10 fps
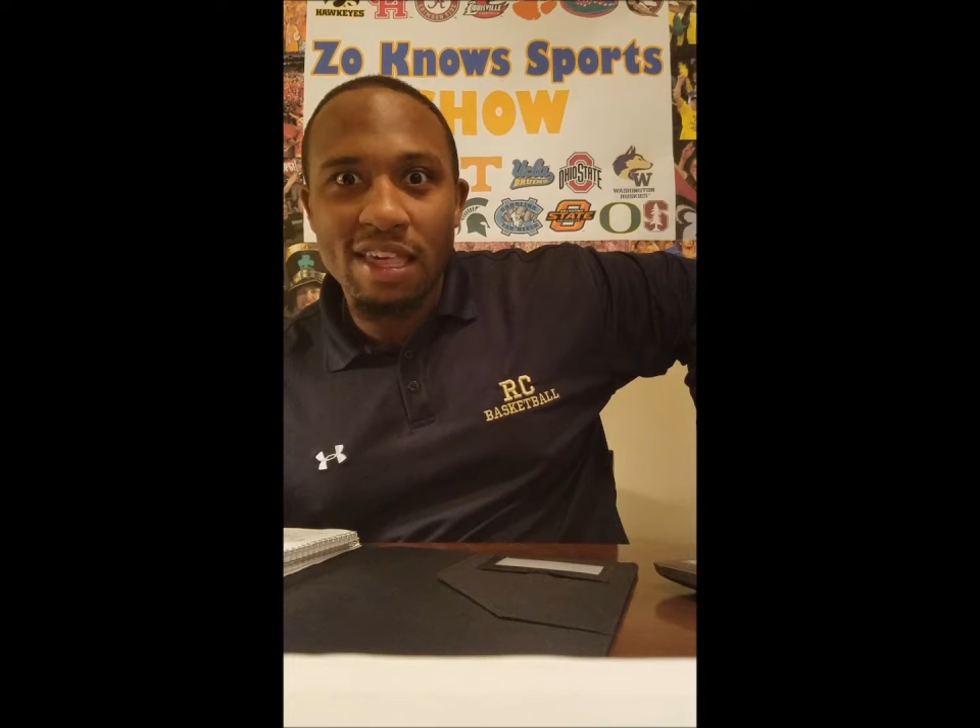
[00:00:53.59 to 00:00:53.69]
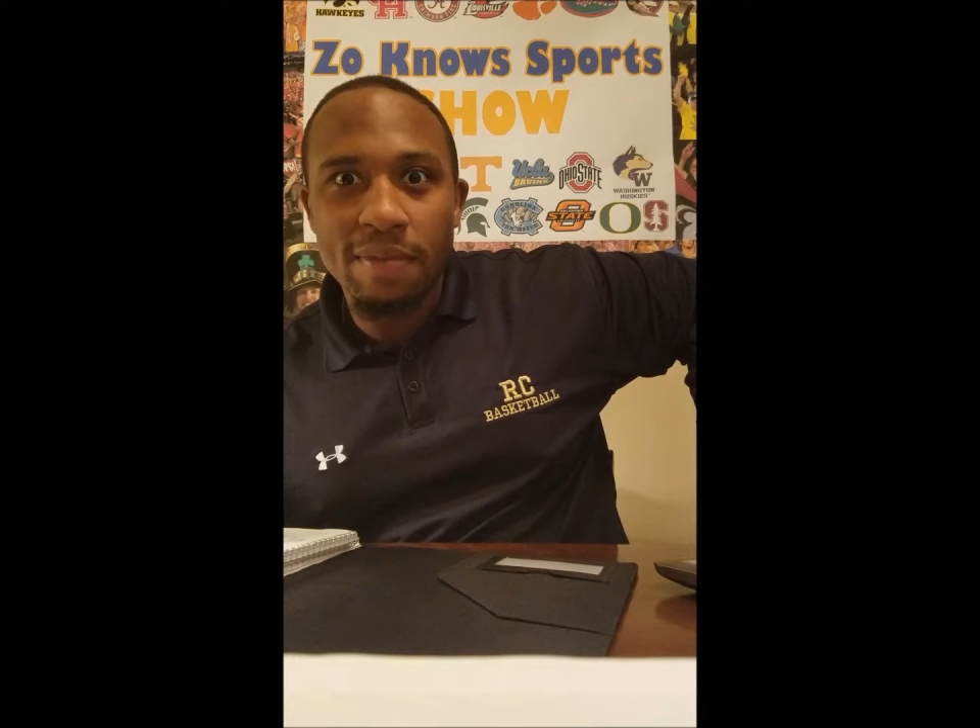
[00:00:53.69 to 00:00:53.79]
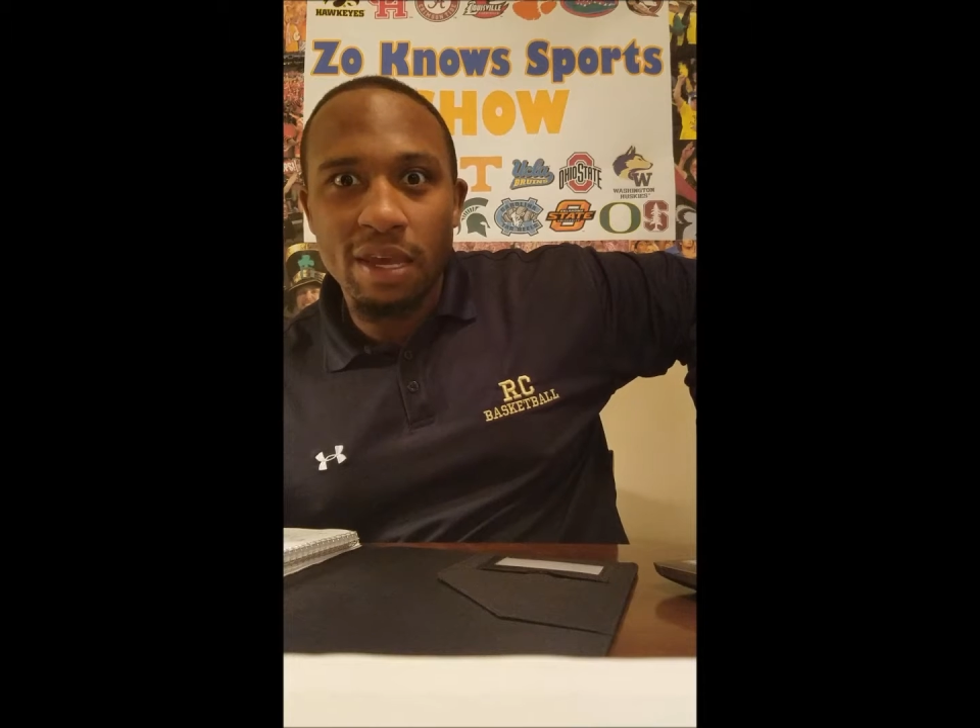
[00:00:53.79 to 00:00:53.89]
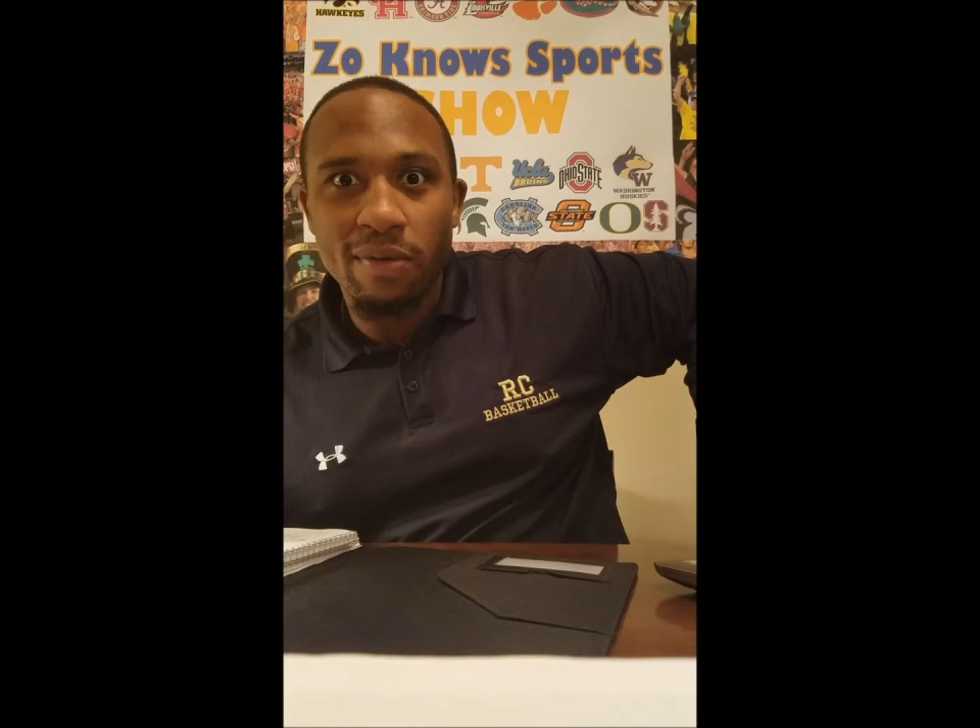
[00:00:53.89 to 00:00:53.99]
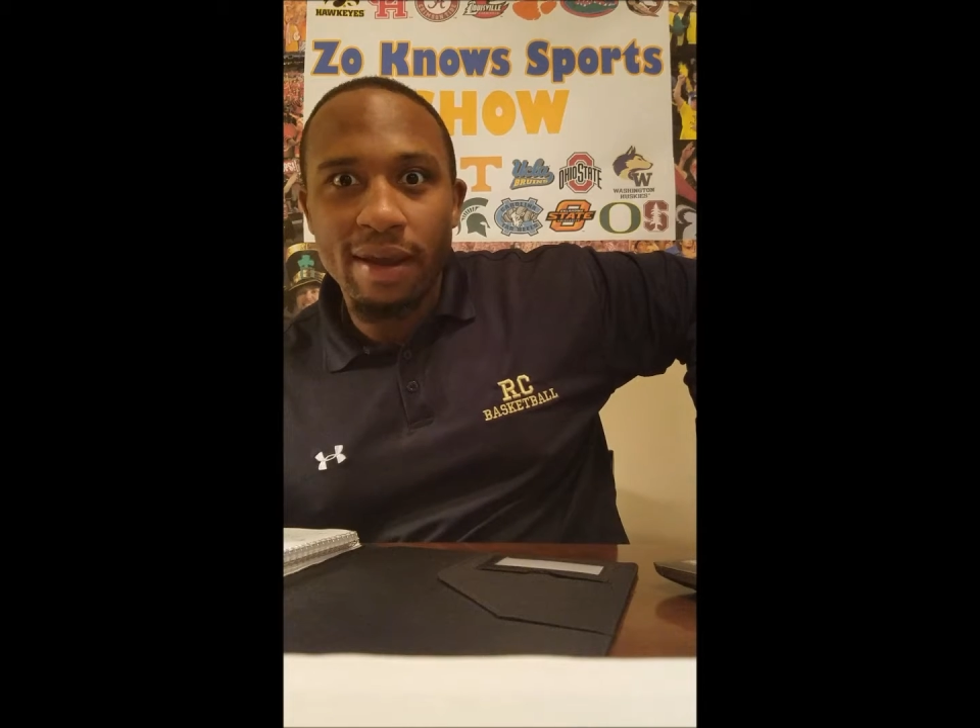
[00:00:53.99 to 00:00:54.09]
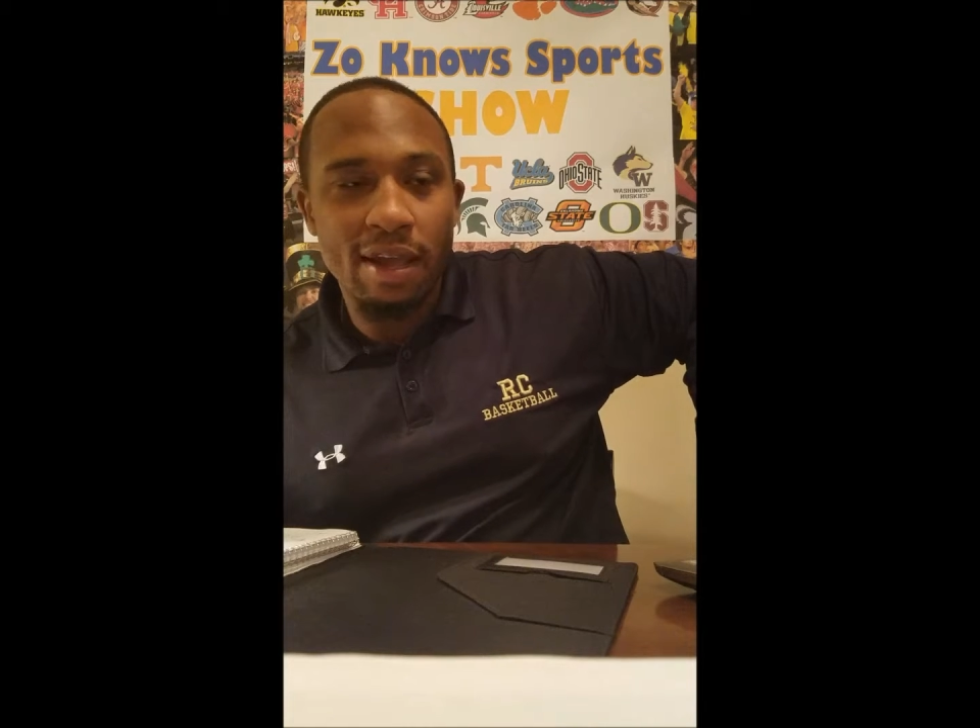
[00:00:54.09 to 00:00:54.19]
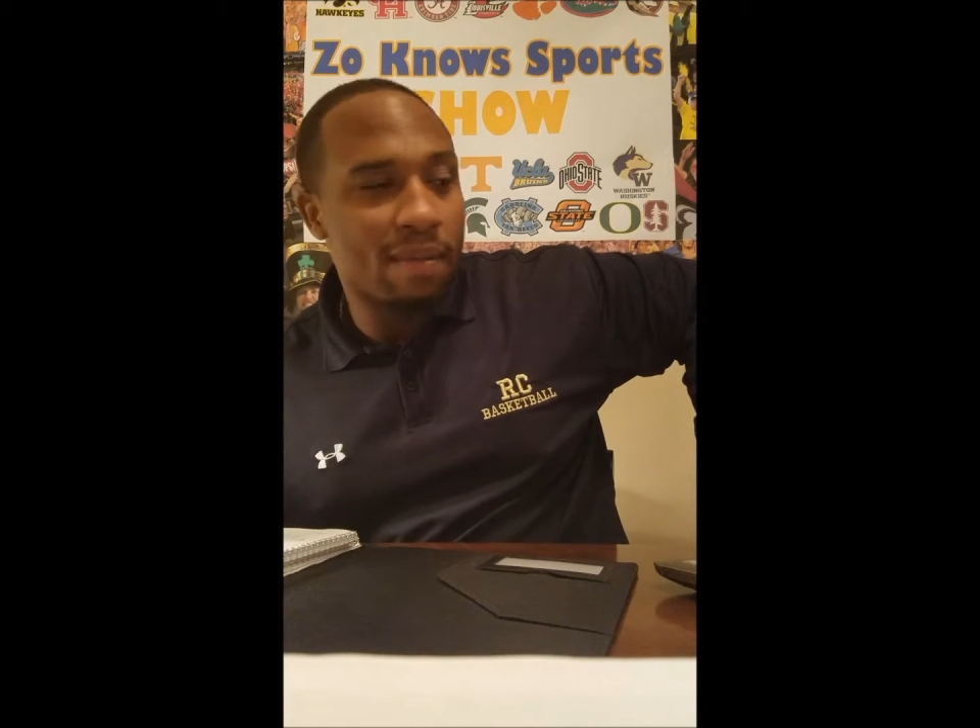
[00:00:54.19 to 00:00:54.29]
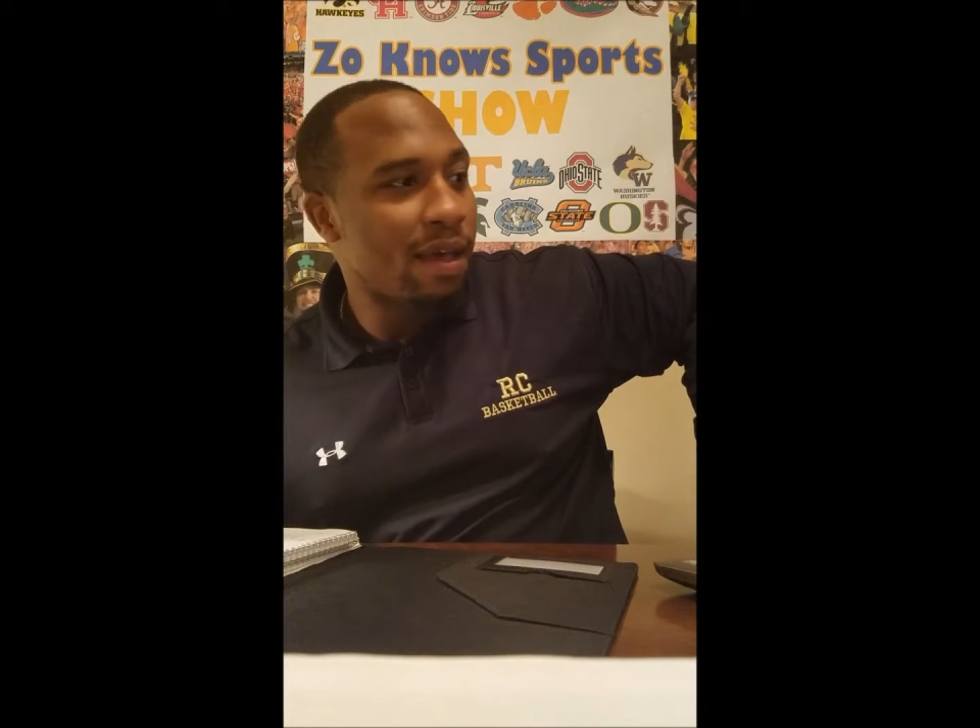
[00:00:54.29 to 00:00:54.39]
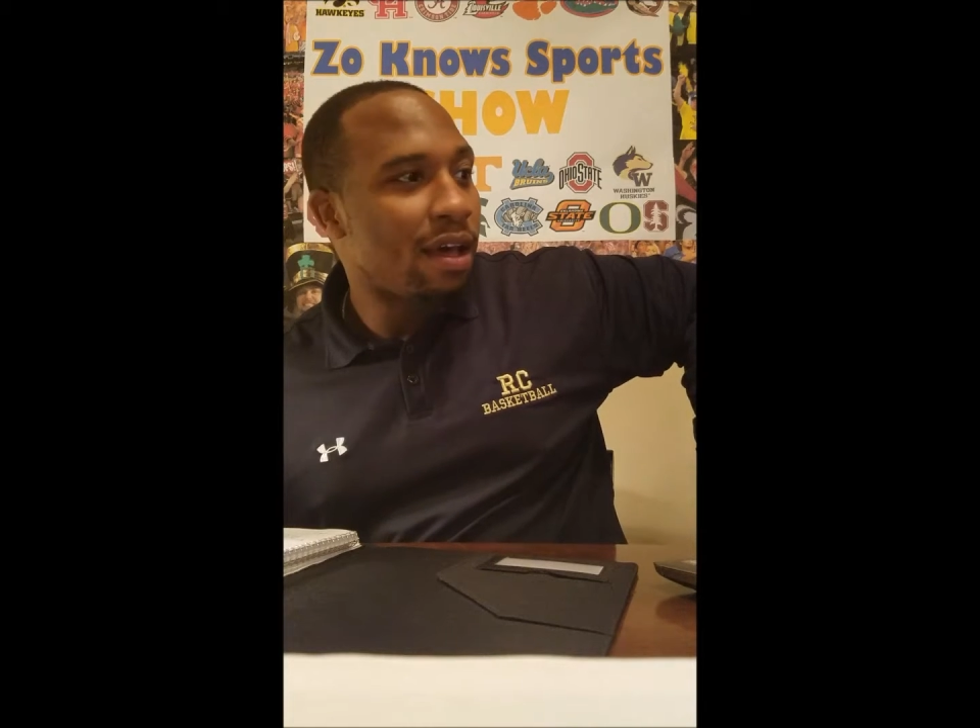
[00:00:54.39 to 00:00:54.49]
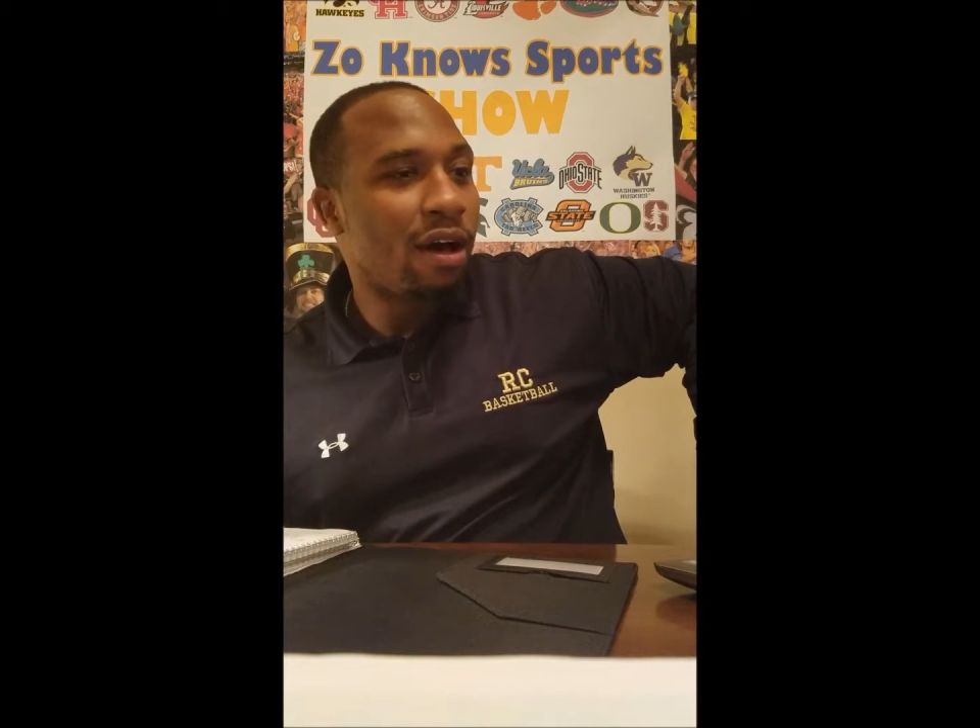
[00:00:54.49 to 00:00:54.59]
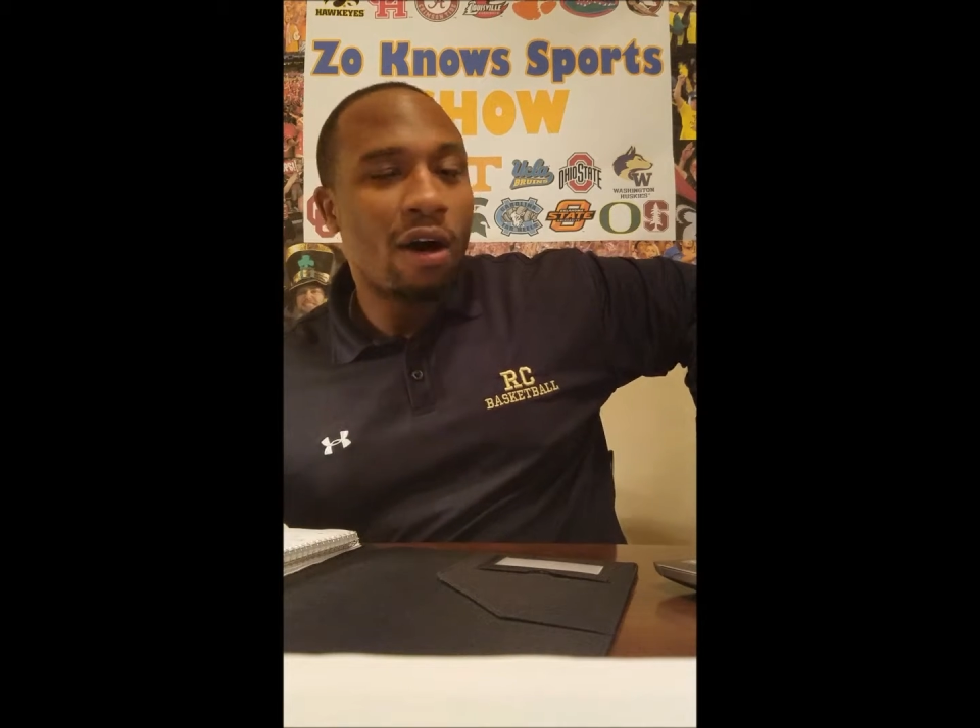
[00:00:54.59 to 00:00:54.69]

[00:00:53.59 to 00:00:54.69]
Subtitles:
Jimmy Graham,